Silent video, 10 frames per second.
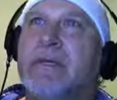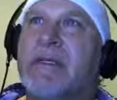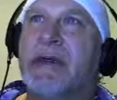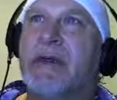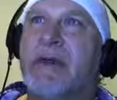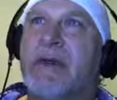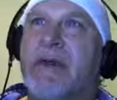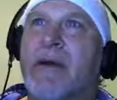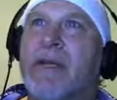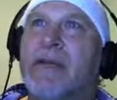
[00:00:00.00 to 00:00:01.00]
So
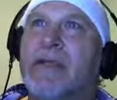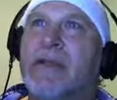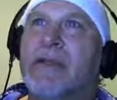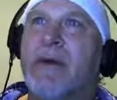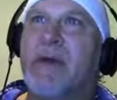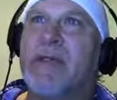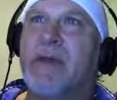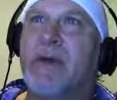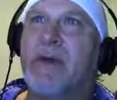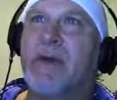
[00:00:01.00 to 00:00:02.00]
here it is. Here's the
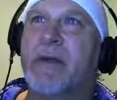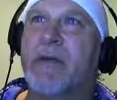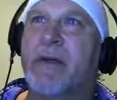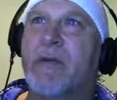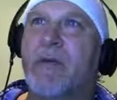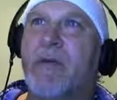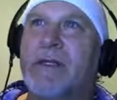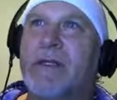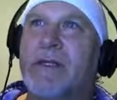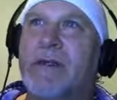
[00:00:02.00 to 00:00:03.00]
rectangular building.
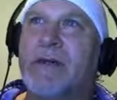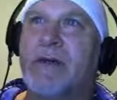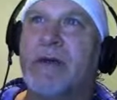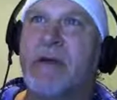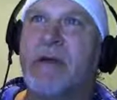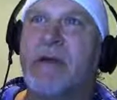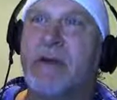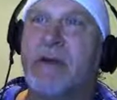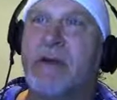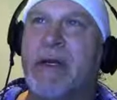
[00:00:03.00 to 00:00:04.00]
1, 2, 3 rows of
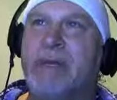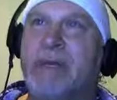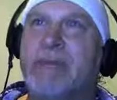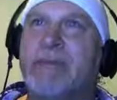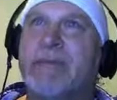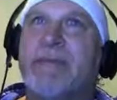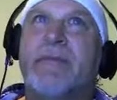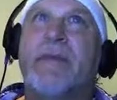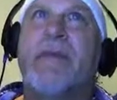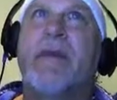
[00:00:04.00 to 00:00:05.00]
square windows.
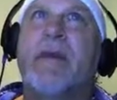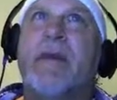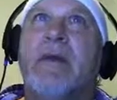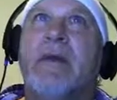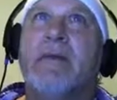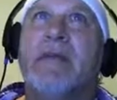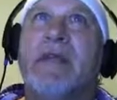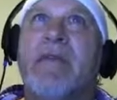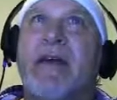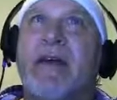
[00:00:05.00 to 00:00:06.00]
Let me
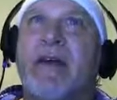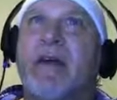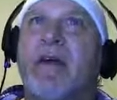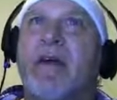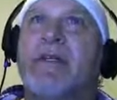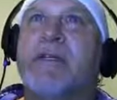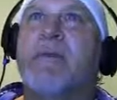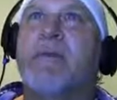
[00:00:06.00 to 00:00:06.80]
see if I can enlarge it